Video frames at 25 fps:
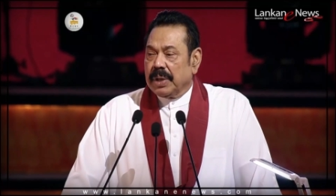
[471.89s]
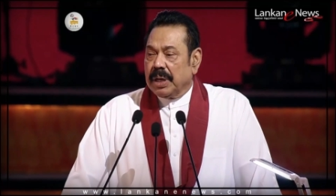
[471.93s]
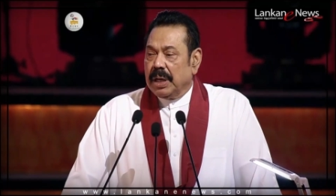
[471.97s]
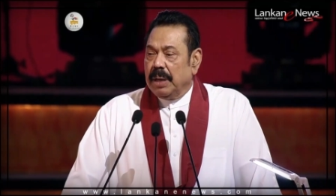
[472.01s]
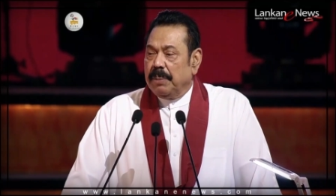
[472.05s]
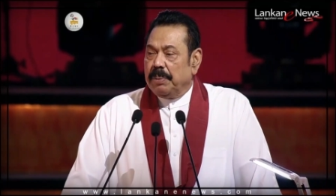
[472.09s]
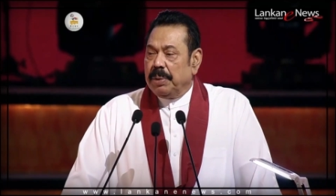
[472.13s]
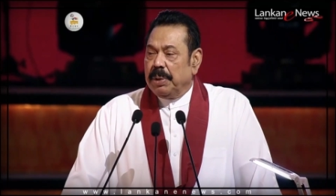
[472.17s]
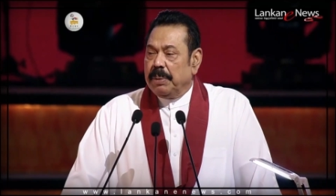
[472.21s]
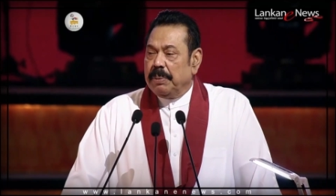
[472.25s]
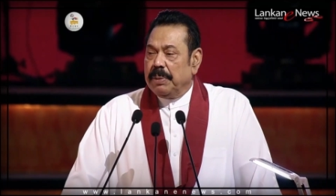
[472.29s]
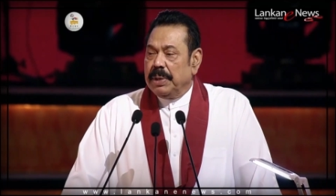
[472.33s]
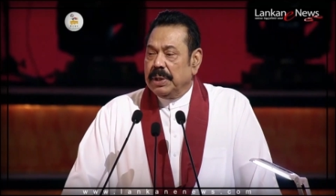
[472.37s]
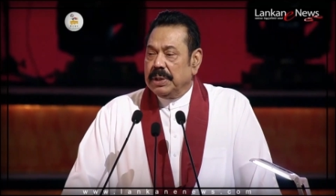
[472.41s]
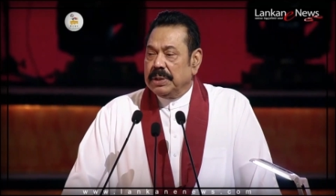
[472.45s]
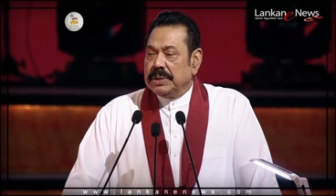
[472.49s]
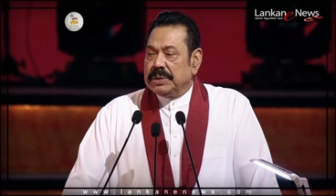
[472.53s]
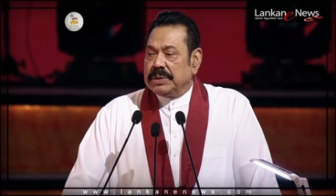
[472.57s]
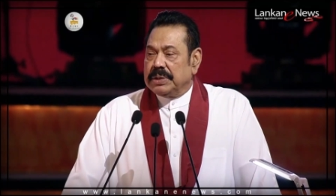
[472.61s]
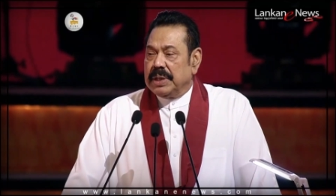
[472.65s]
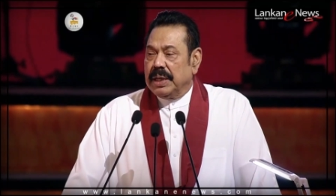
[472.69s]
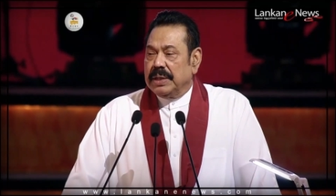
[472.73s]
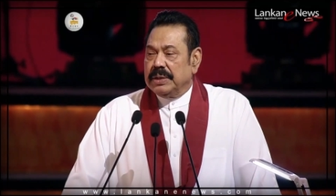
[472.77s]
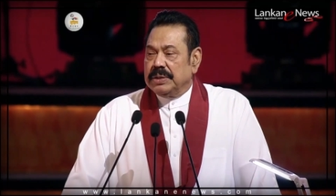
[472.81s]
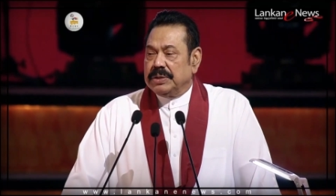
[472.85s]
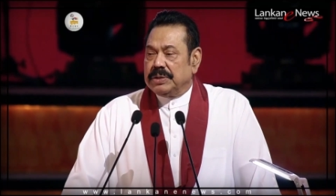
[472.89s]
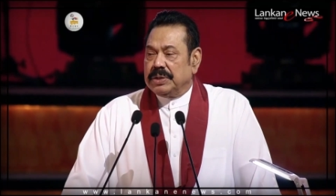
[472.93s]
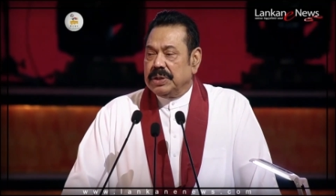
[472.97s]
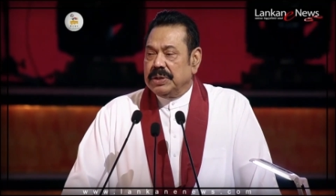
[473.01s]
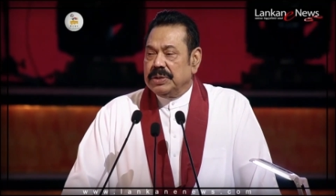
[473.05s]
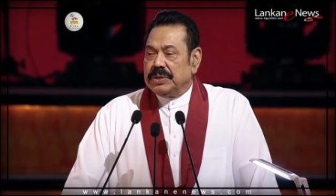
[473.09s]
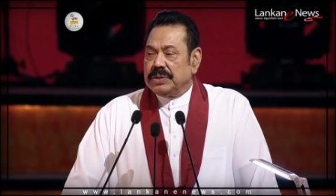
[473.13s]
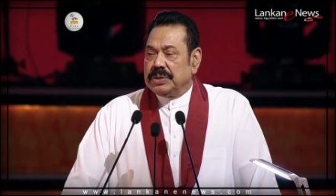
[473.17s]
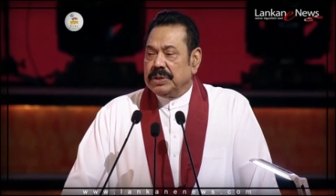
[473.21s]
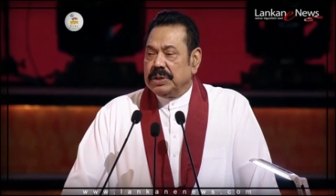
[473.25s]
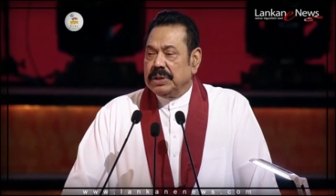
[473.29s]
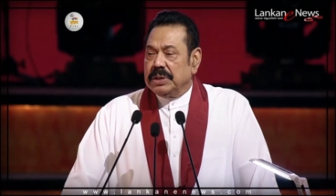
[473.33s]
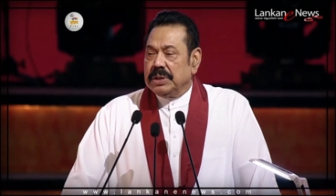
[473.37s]
compliments and
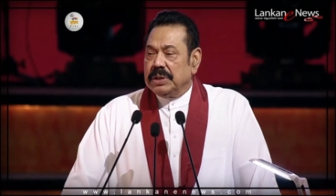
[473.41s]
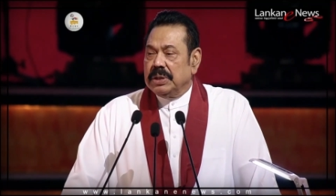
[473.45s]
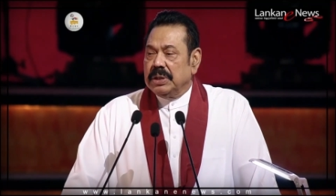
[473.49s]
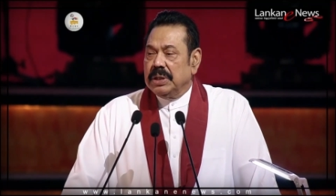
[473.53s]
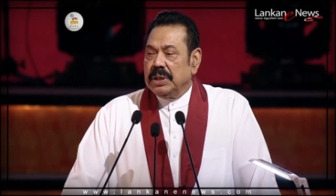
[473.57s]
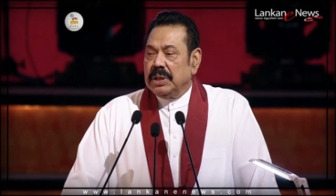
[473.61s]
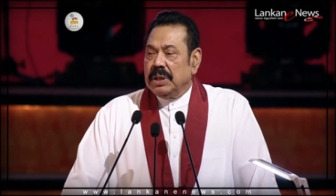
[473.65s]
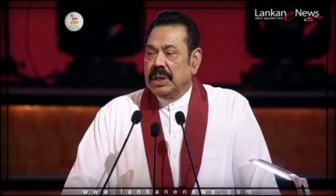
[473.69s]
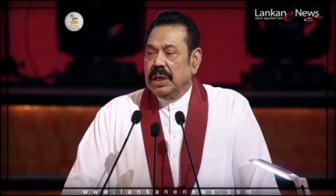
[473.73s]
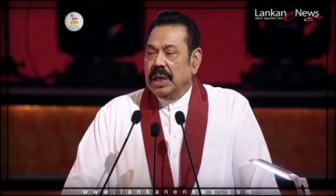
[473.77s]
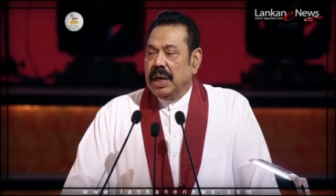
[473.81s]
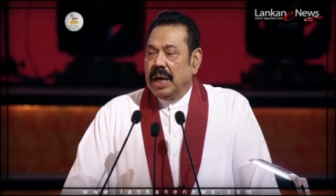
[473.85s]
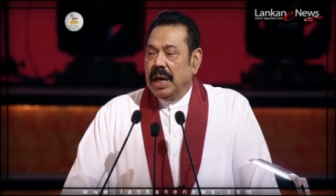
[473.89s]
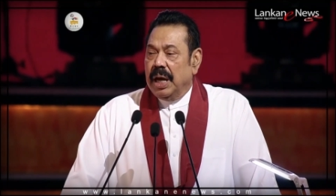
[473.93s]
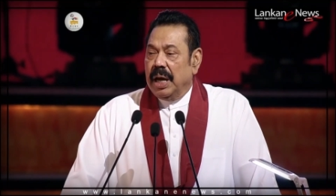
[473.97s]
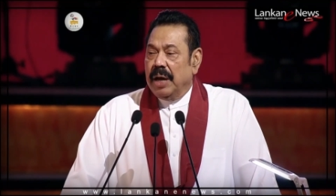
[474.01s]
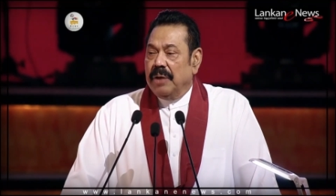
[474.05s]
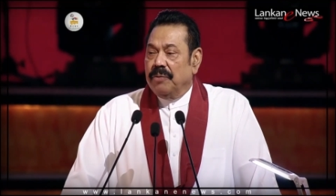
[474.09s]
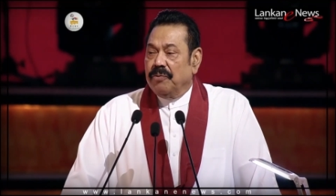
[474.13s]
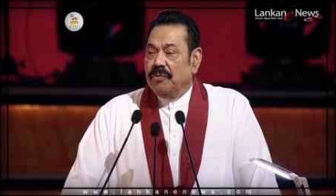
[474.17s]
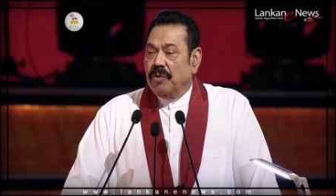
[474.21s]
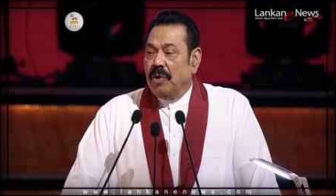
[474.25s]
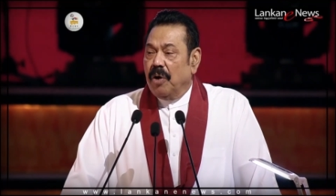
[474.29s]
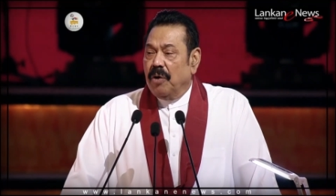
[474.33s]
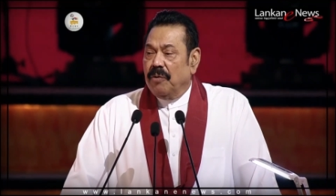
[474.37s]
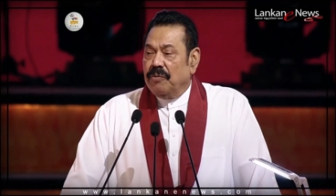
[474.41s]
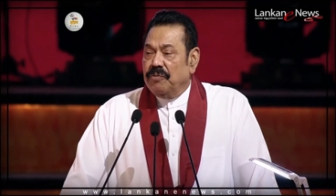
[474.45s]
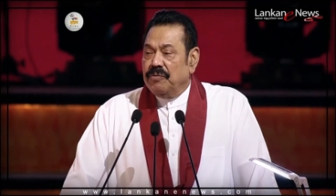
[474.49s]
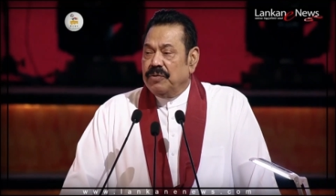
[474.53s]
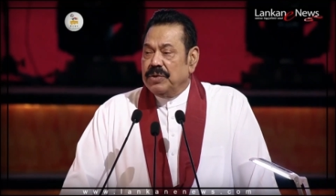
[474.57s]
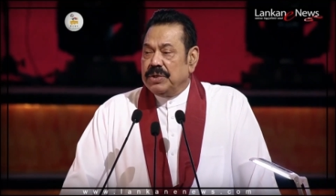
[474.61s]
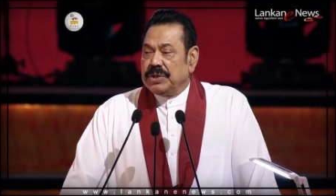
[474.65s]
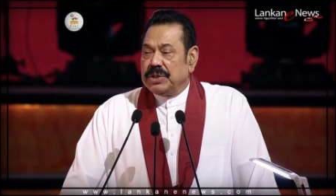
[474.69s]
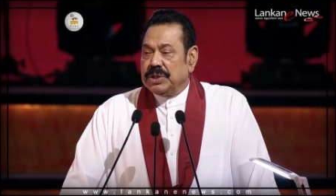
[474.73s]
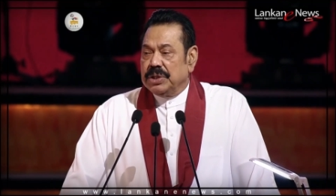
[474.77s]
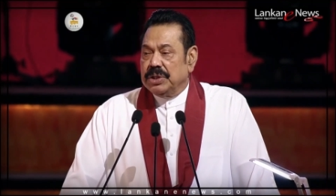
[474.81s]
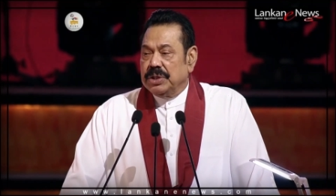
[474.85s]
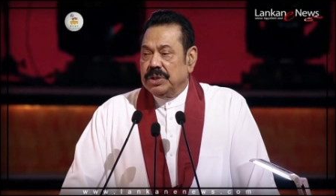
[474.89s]
sincere and warm
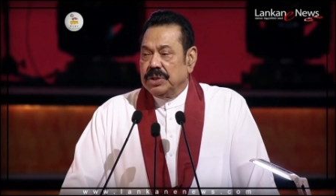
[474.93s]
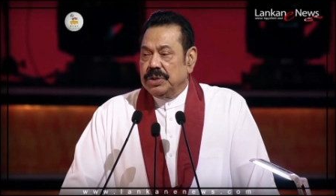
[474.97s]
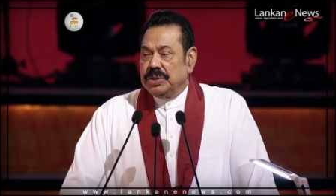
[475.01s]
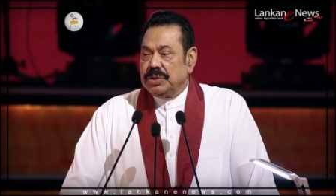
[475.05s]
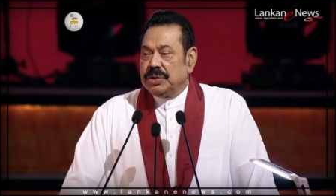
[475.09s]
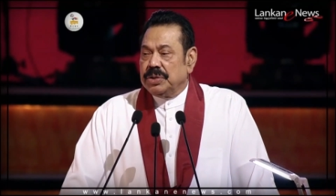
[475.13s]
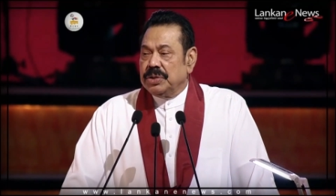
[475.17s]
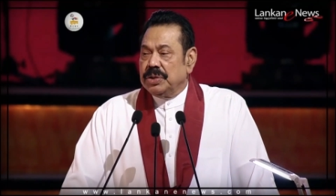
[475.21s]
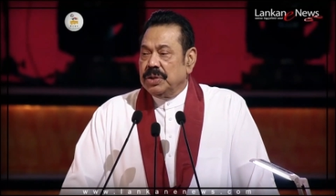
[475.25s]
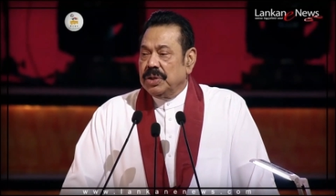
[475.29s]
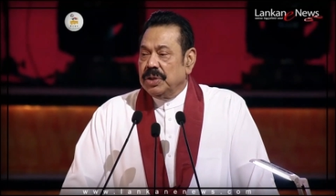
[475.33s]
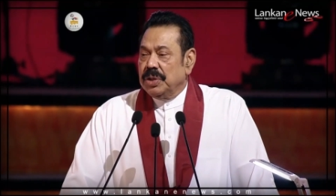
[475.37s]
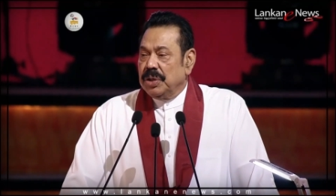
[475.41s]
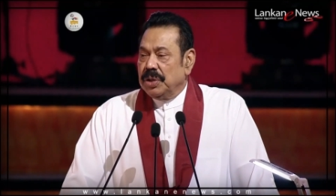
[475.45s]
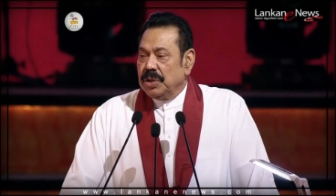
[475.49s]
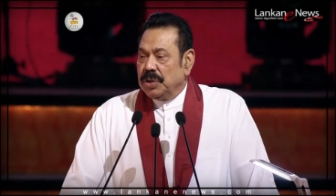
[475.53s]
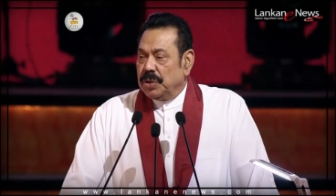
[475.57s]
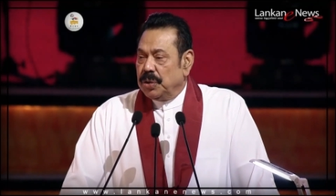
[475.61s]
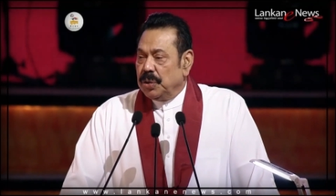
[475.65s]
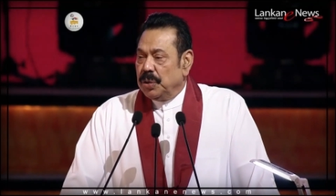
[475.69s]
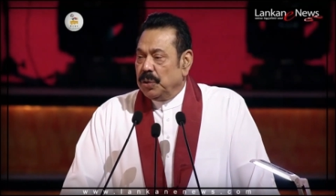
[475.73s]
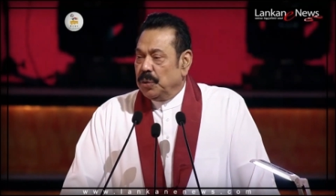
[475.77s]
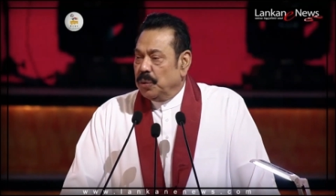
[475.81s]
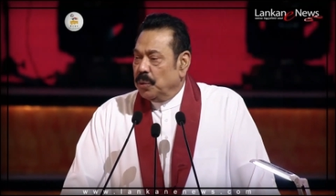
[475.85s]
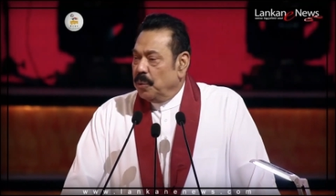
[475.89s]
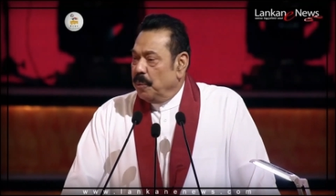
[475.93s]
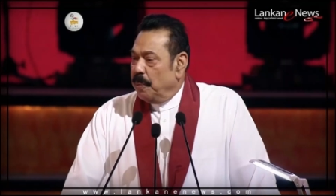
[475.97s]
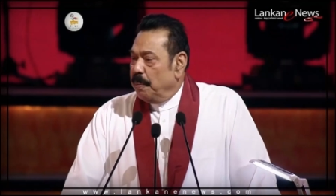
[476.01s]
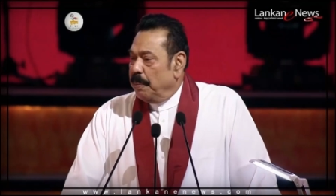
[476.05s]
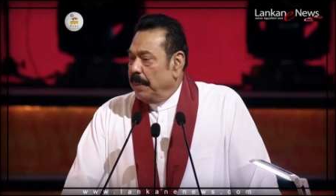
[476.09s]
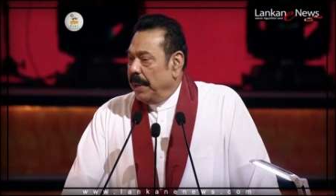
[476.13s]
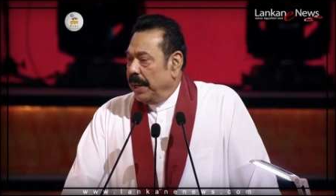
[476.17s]
wishes to you,